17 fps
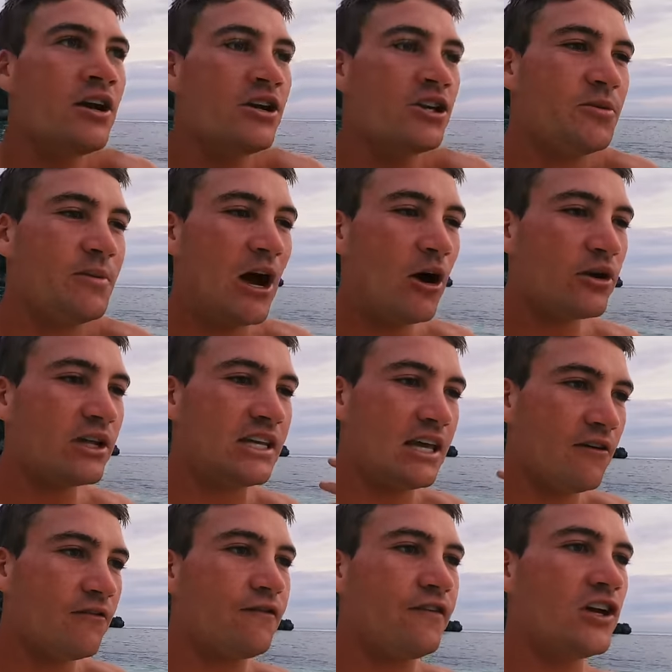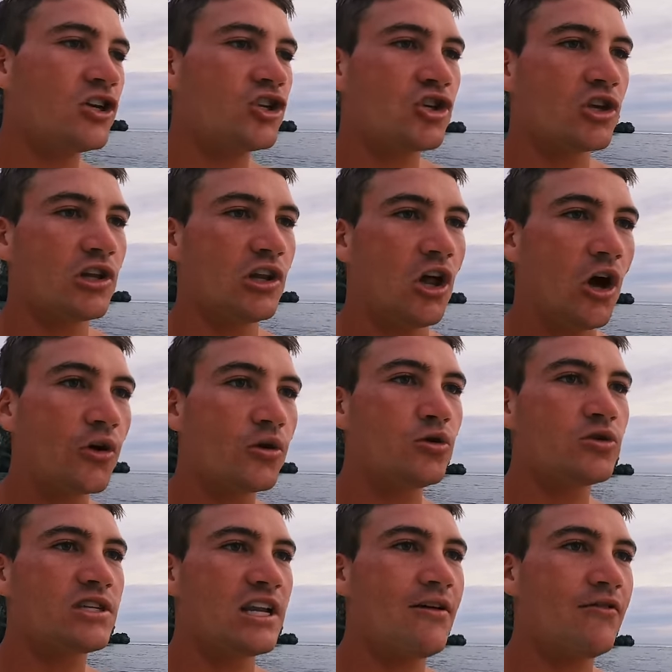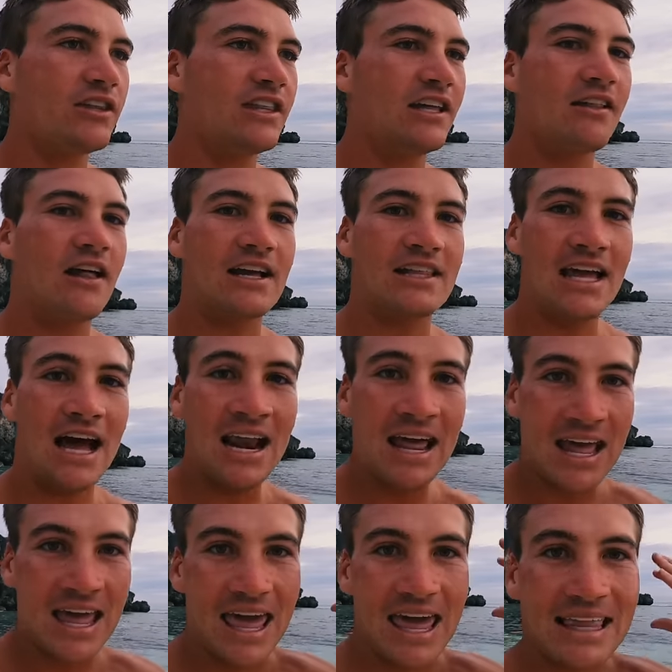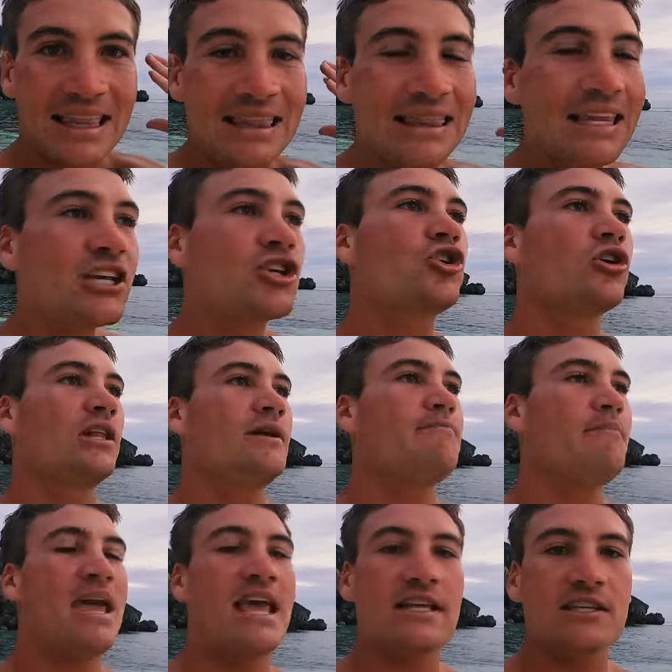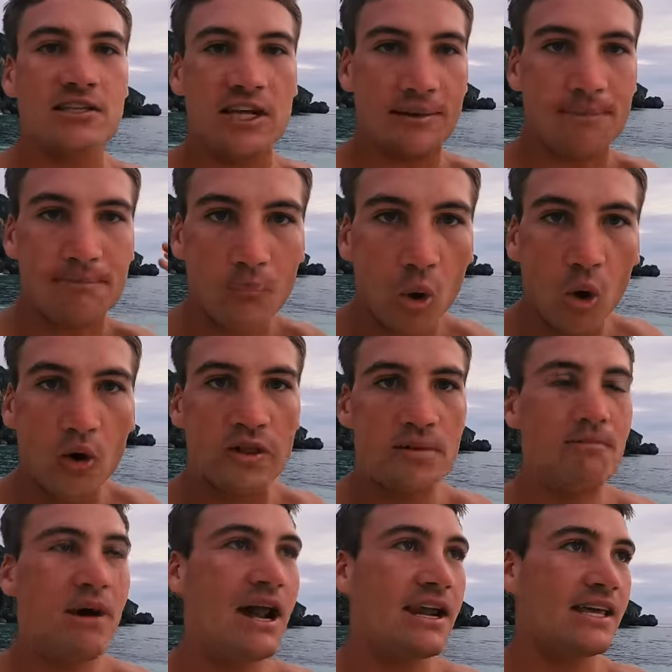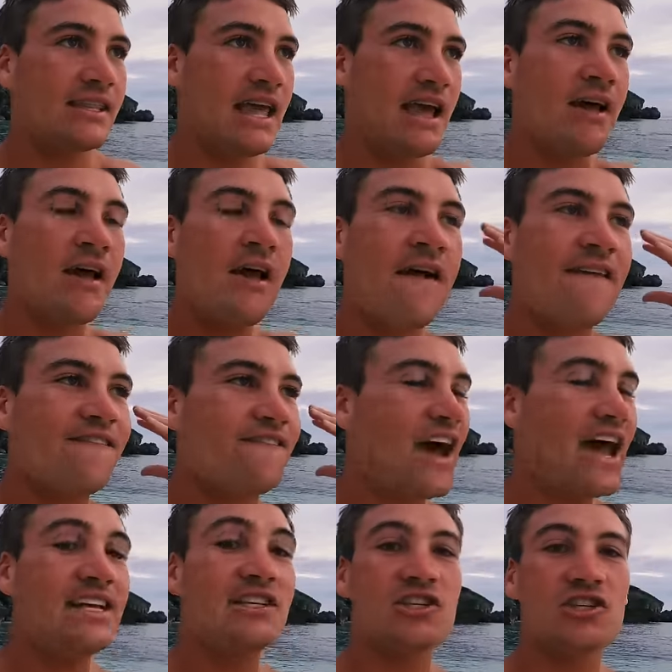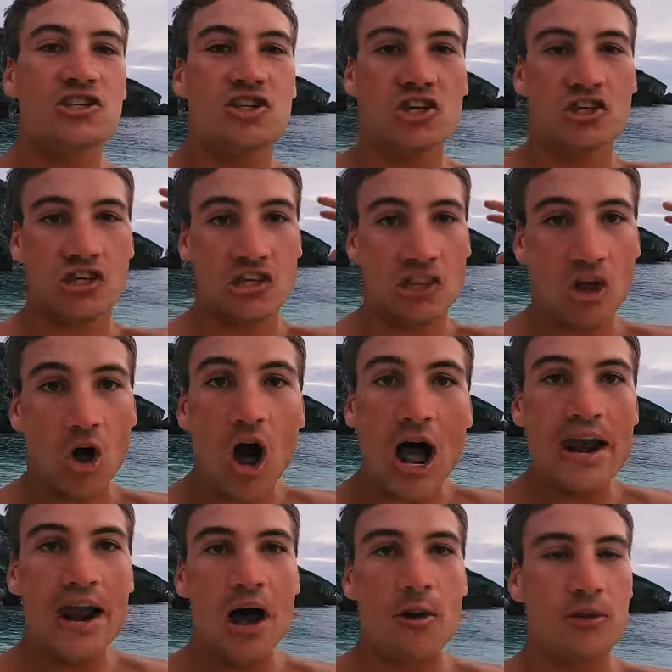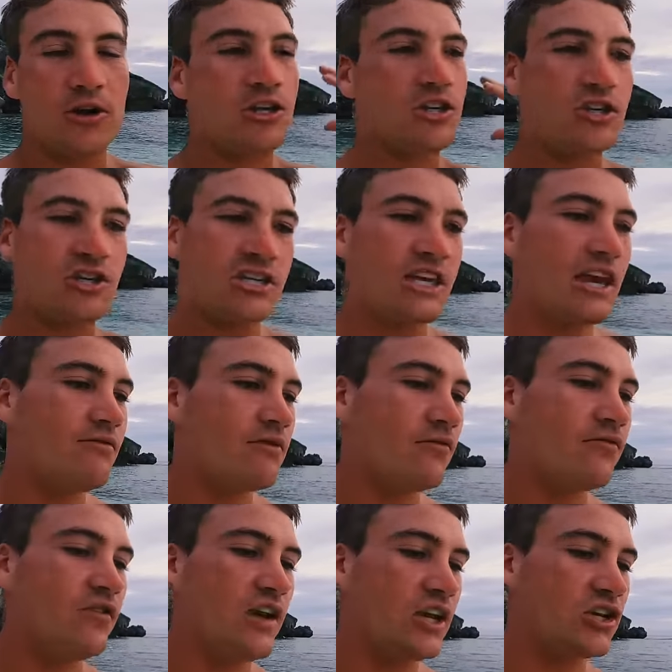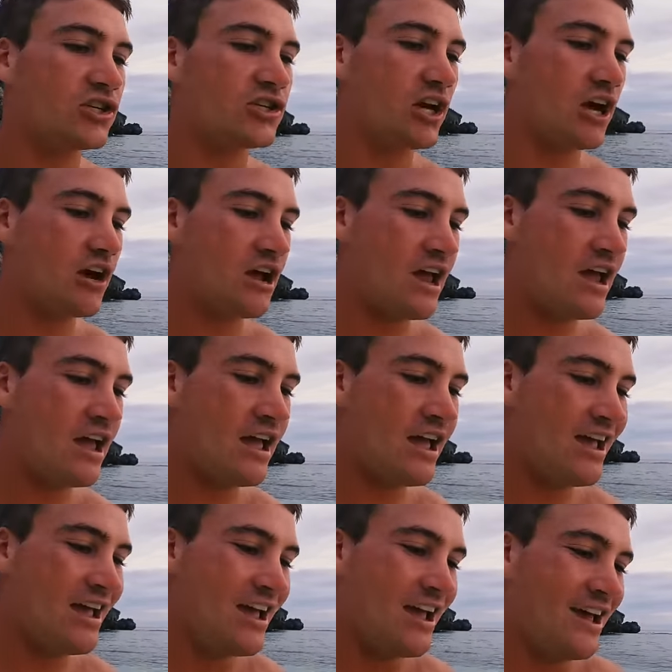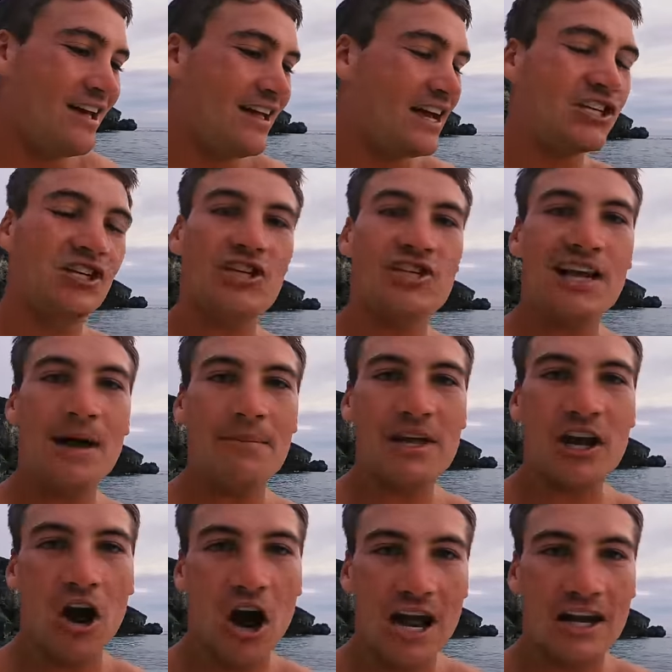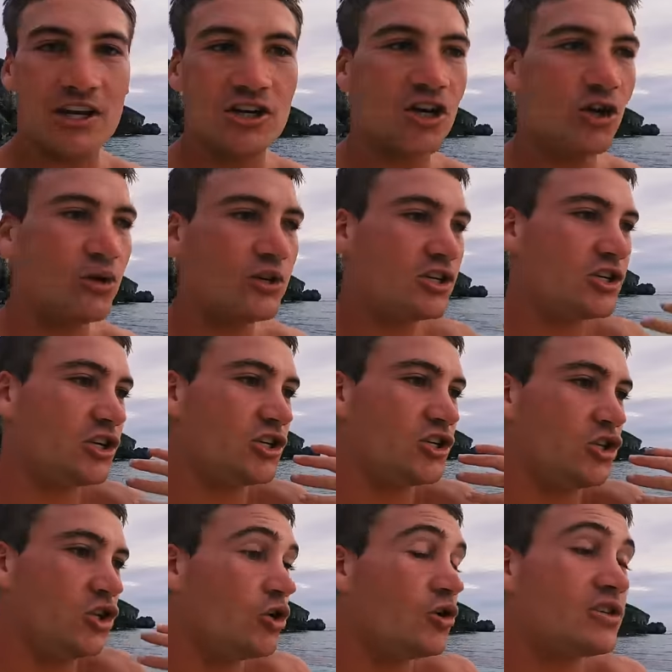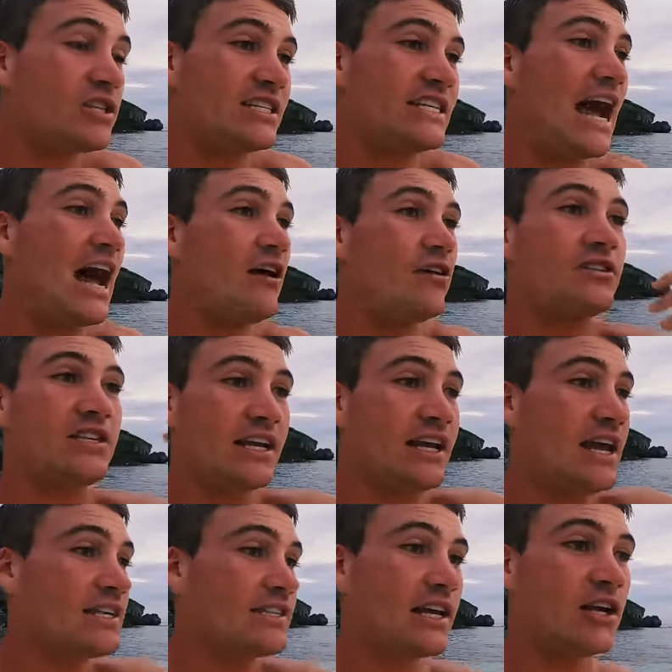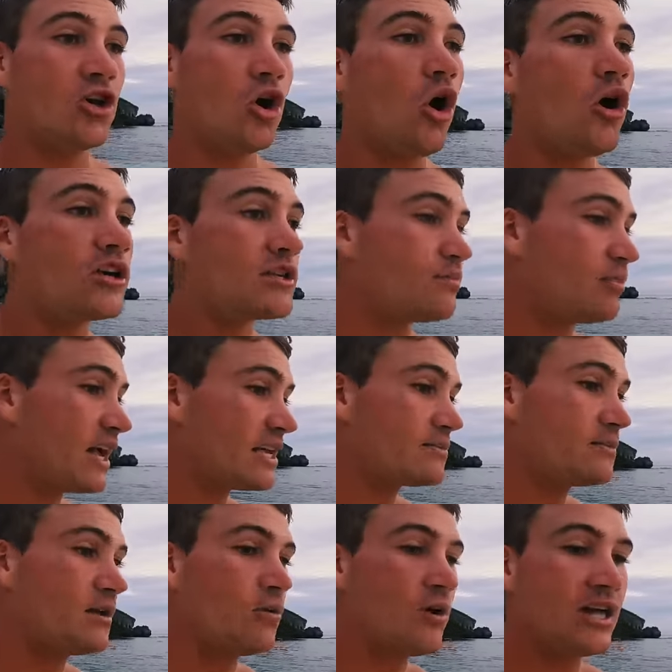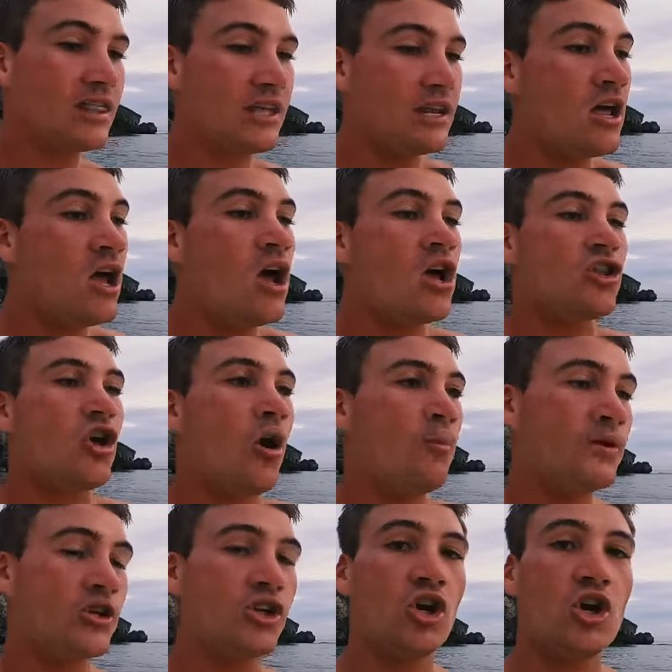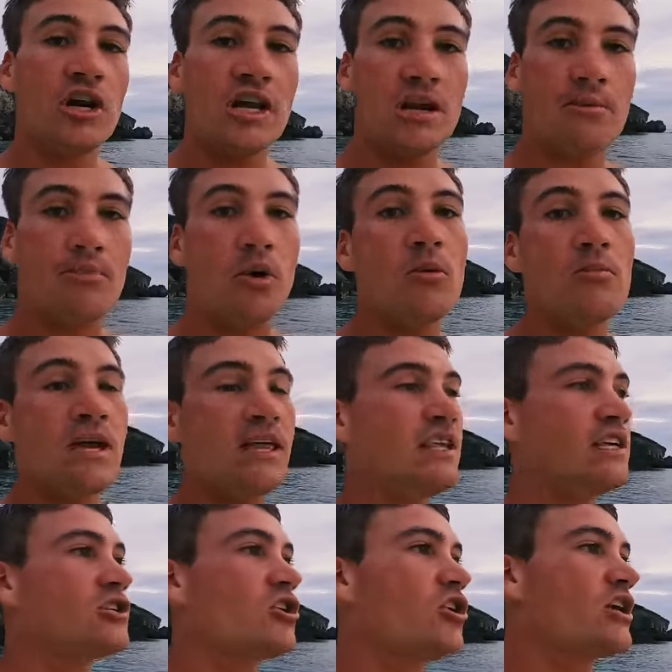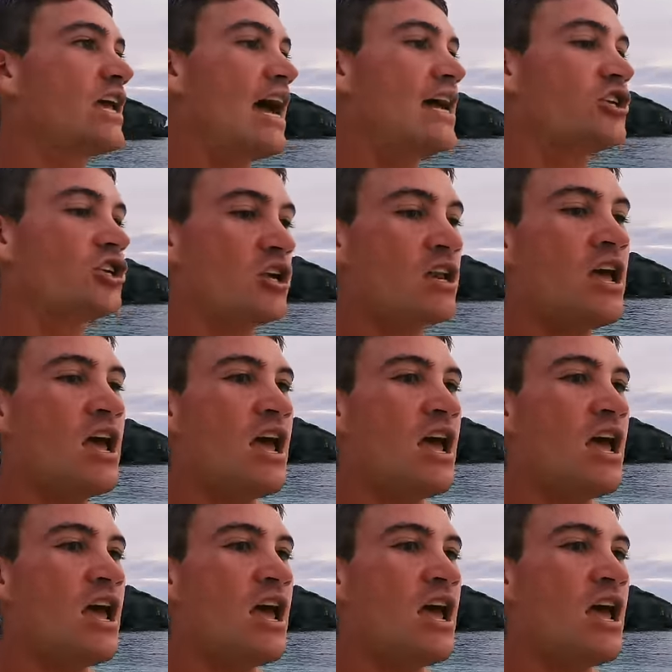to be able to give fish to the locals and everything like that, it literally means like more than money. Their faces just light up when you just give them fish. So that's just something I can do, is just use the talents, I guess, that God has blessed me with, and the opportunity to put me in this location